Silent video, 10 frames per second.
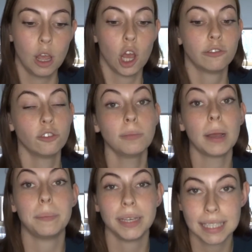For my
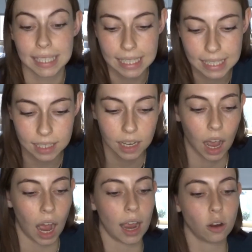business,
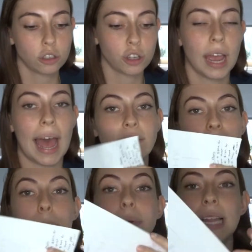I also have
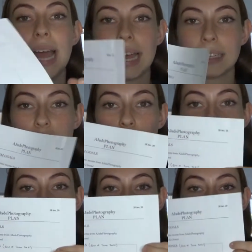a plan. So
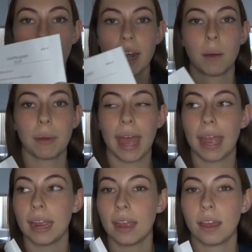I did write up
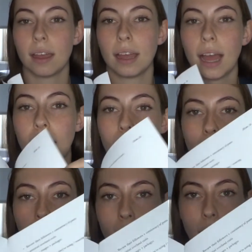a
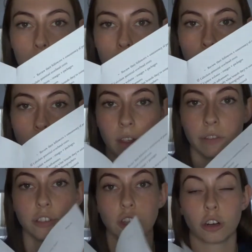
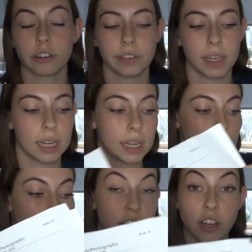
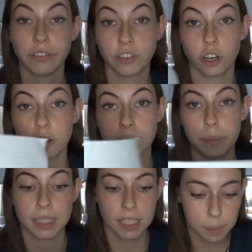AJ photography
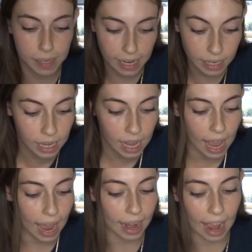business plan,
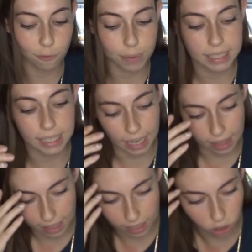and I have been ticking
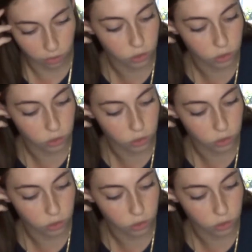things off.